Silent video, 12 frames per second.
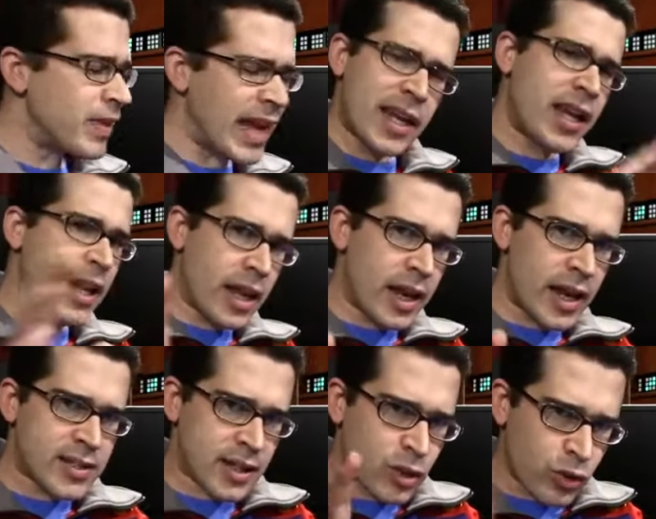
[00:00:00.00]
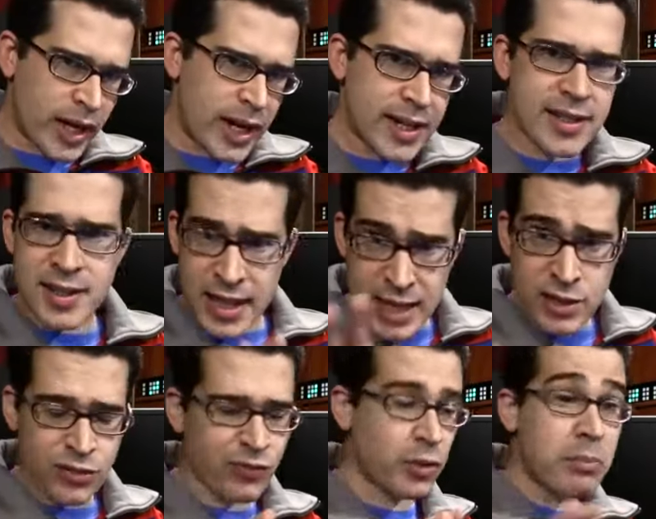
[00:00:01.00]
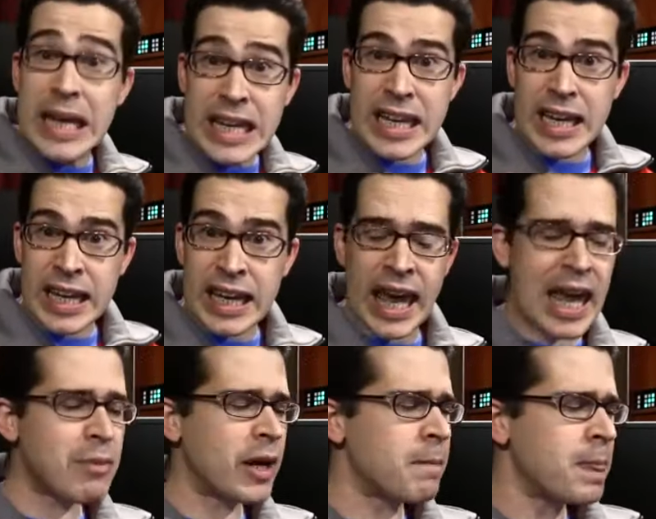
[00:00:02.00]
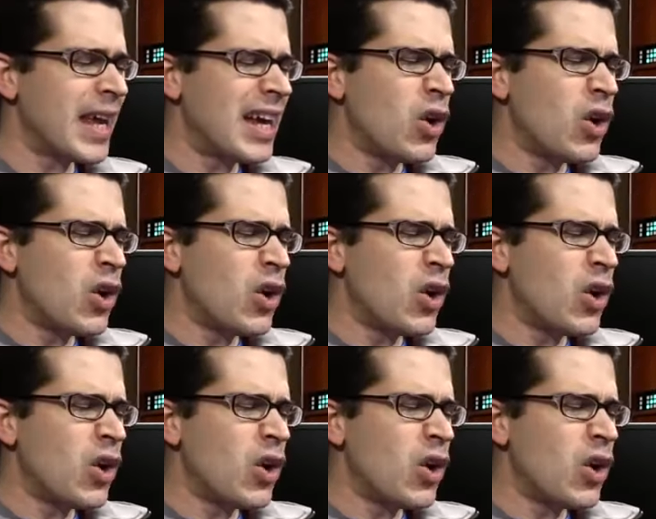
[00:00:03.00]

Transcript: and as great as it is for media and gaming,